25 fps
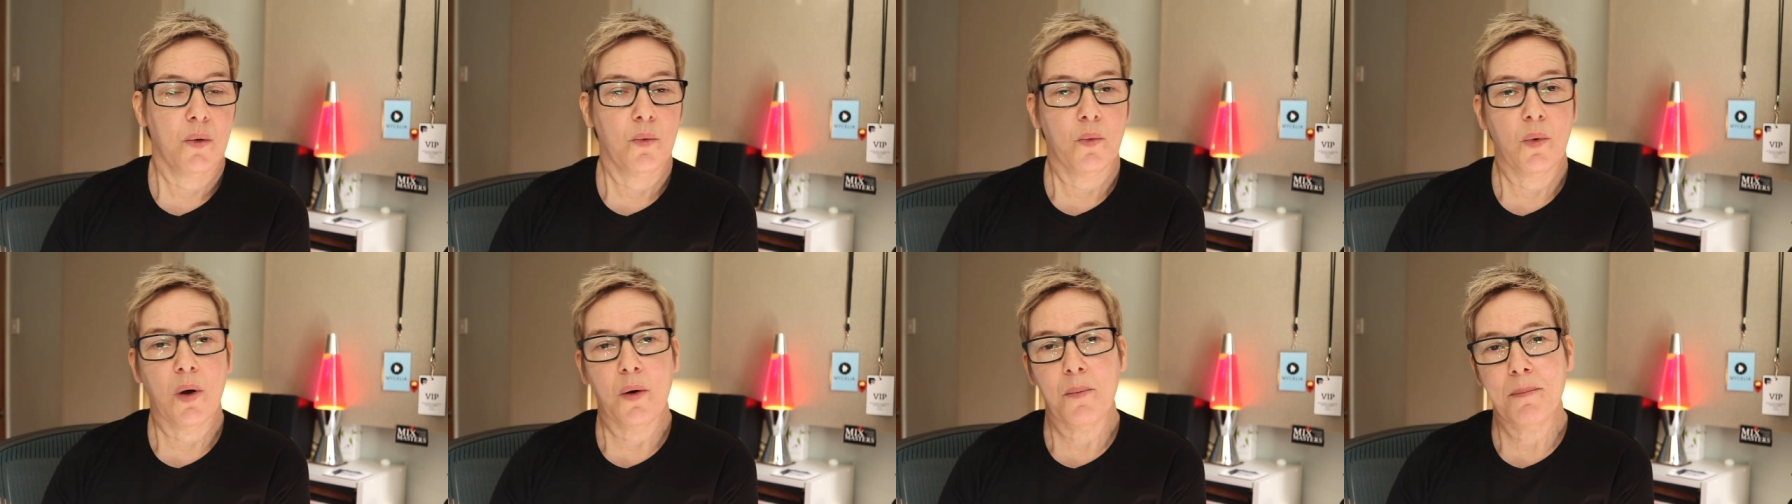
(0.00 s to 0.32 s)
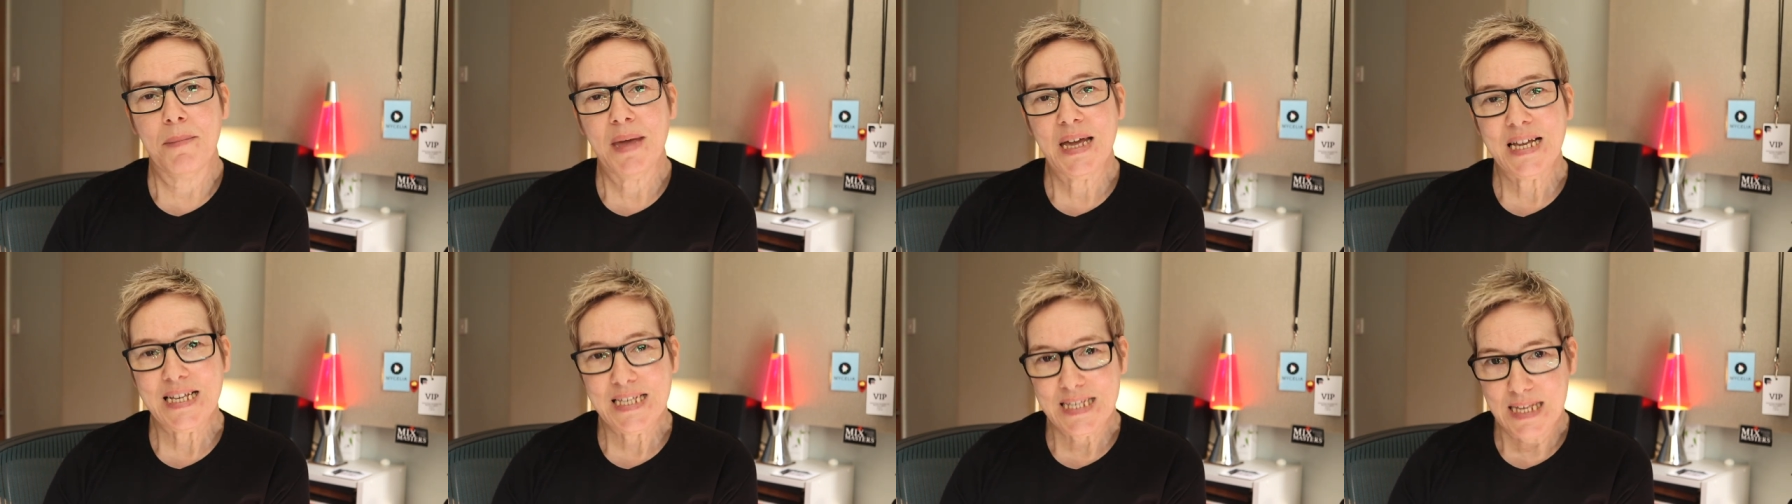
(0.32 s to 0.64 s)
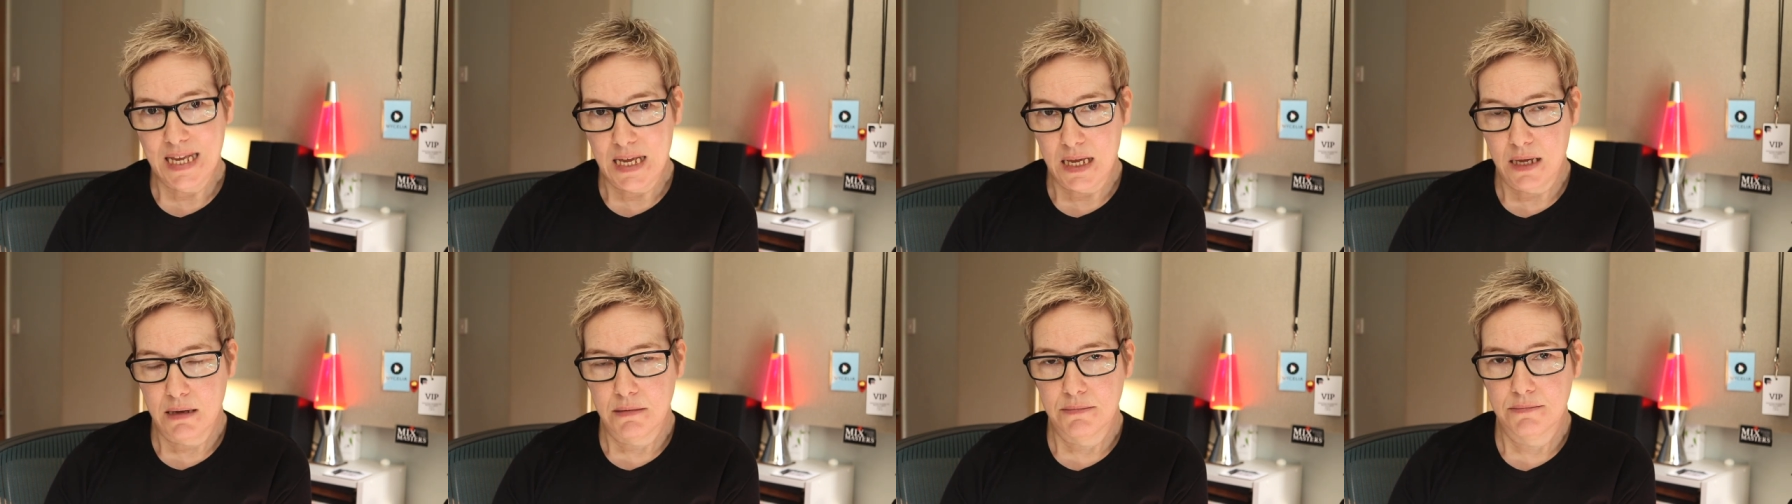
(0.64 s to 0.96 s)
While
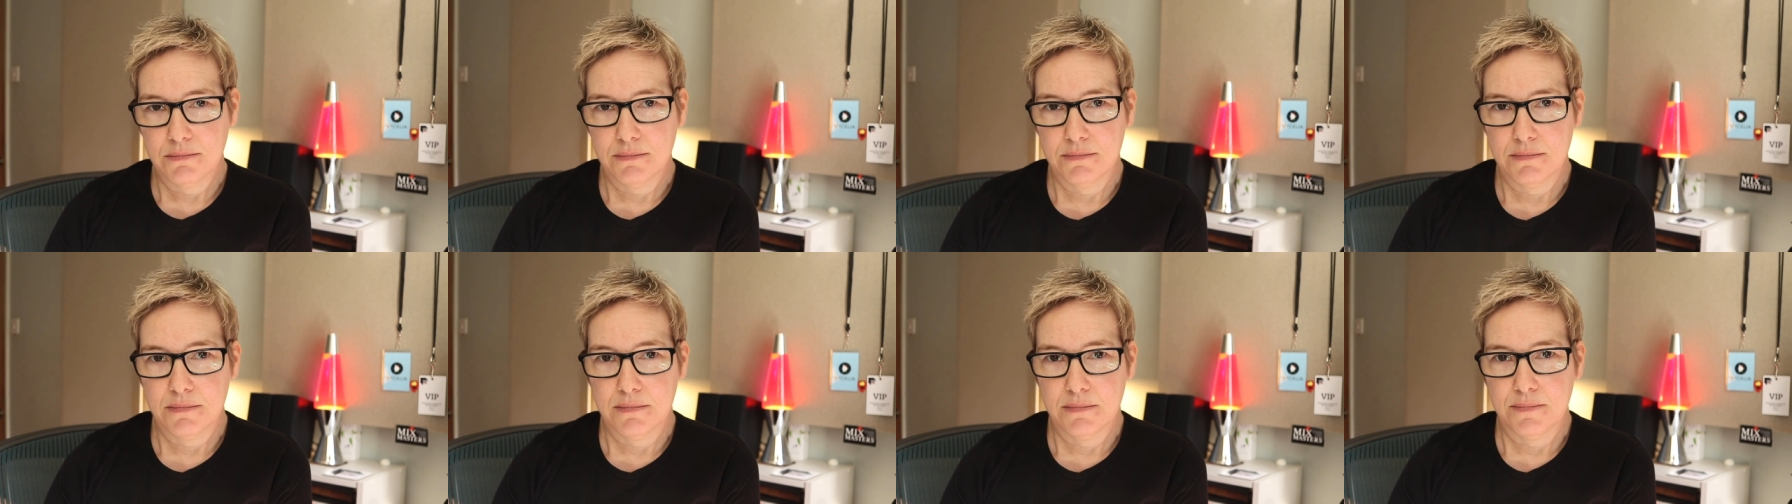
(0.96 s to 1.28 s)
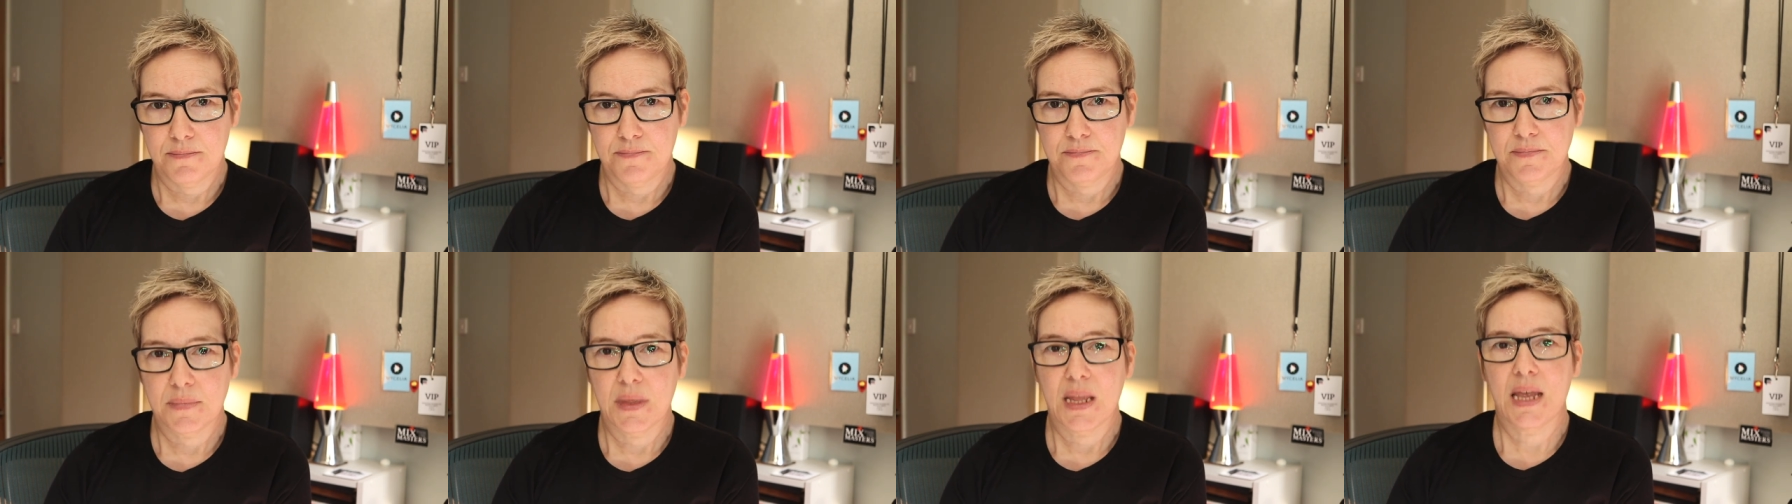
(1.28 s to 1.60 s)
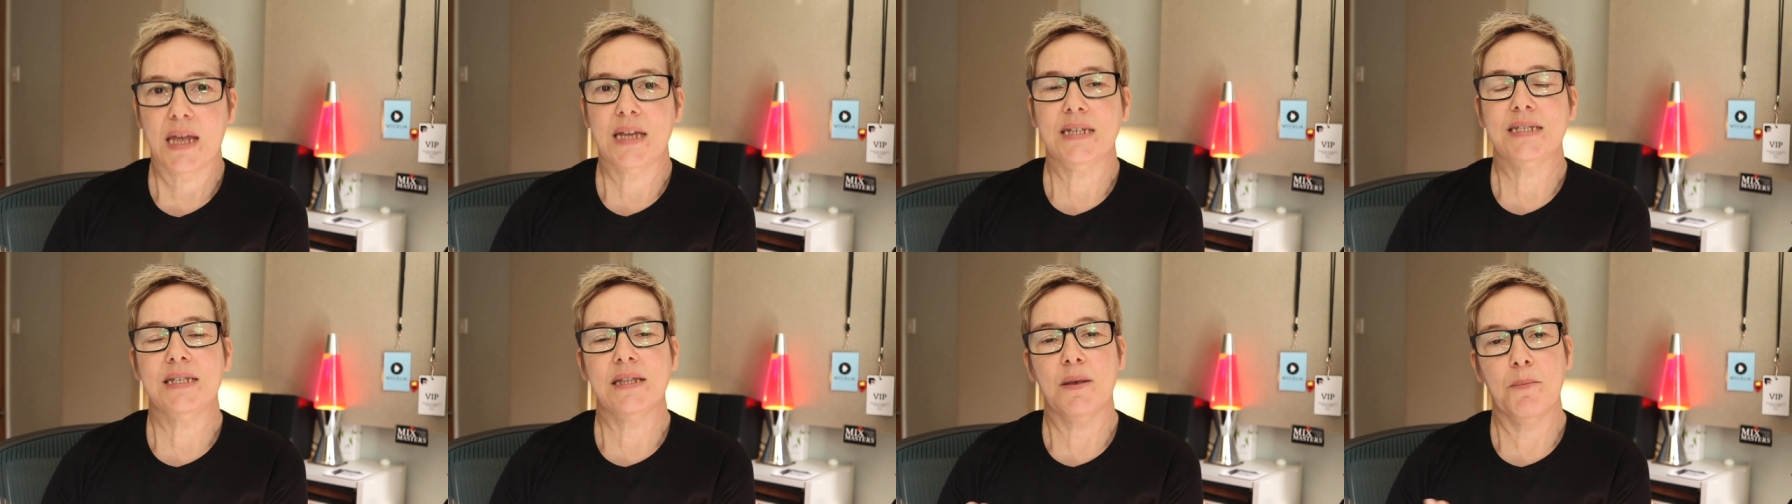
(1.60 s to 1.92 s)
mixing
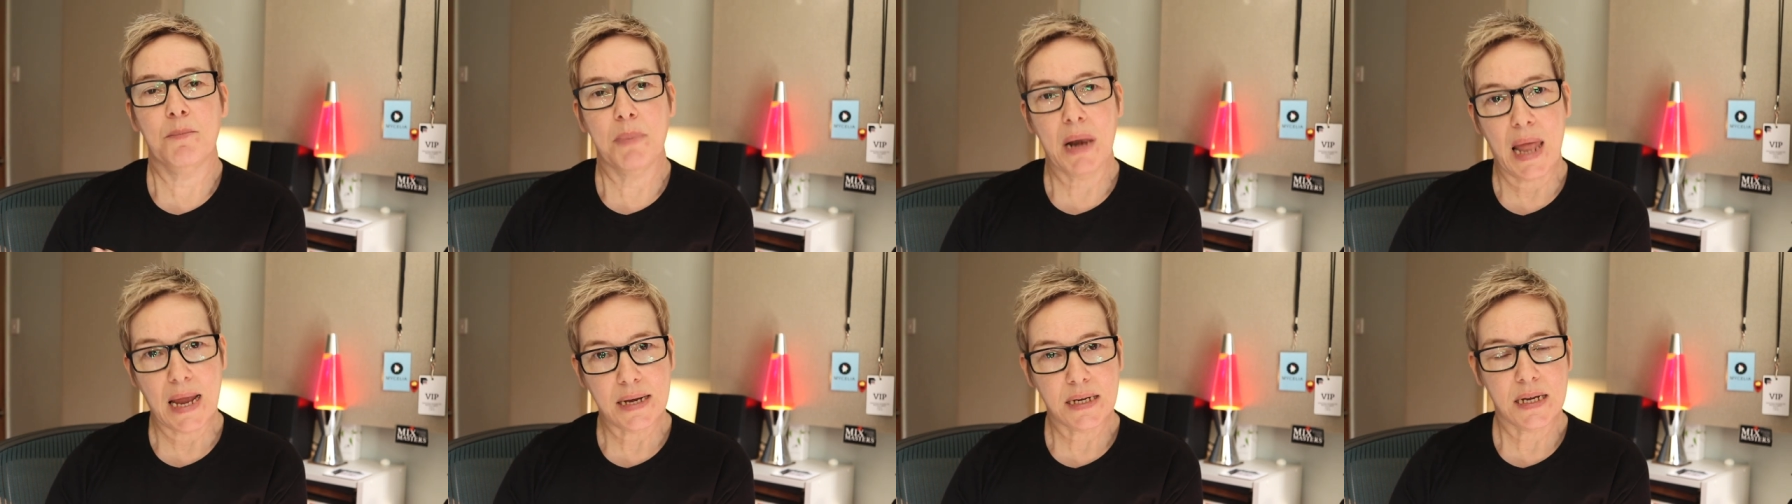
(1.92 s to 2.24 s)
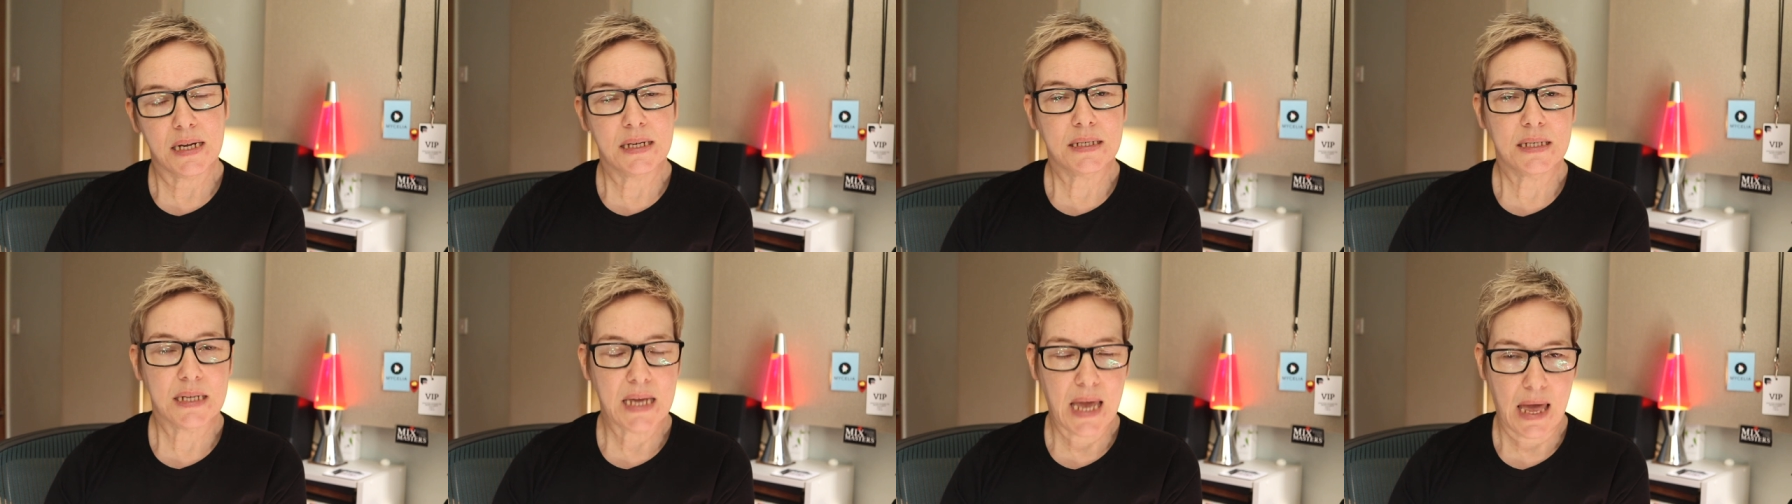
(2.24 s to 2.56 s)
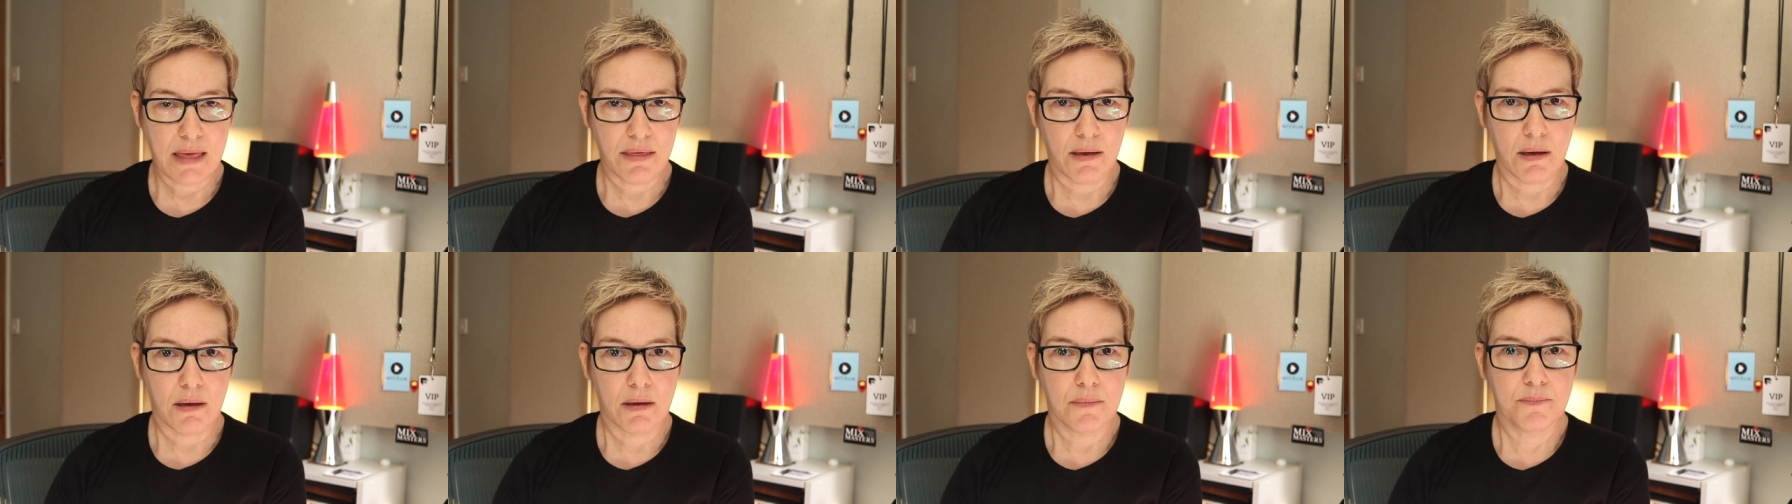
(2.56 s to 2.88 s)
is the blending
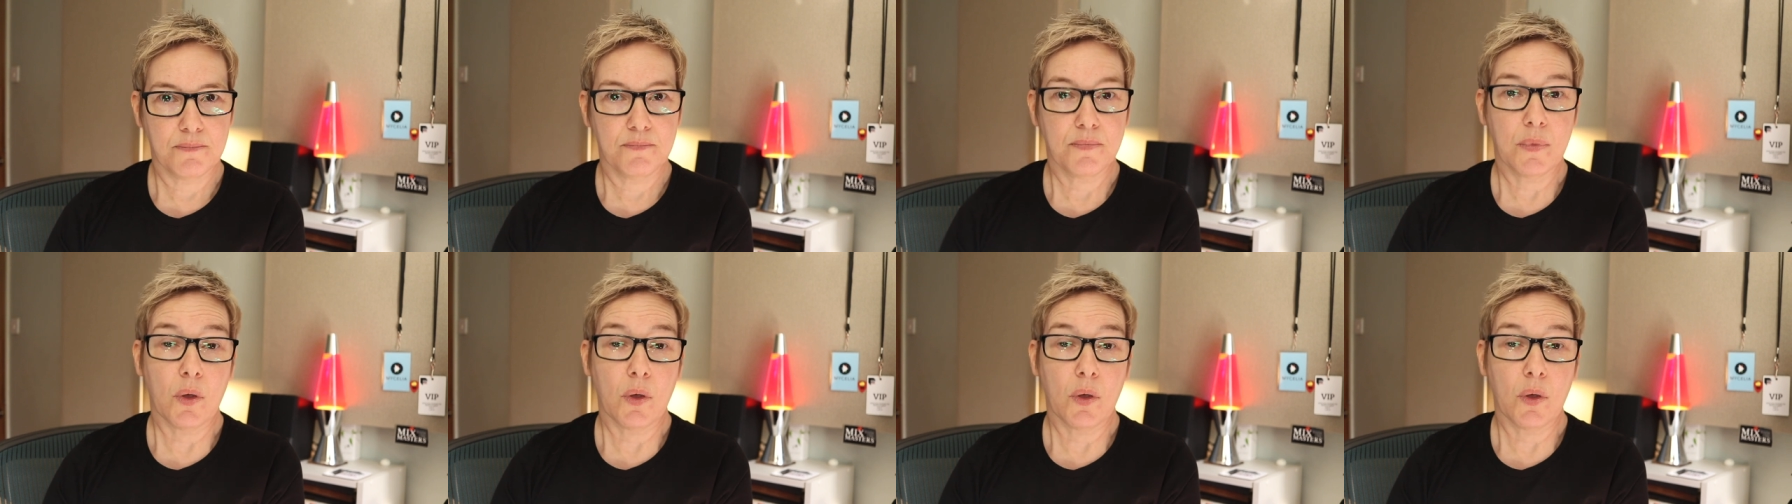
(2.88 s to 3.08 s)
together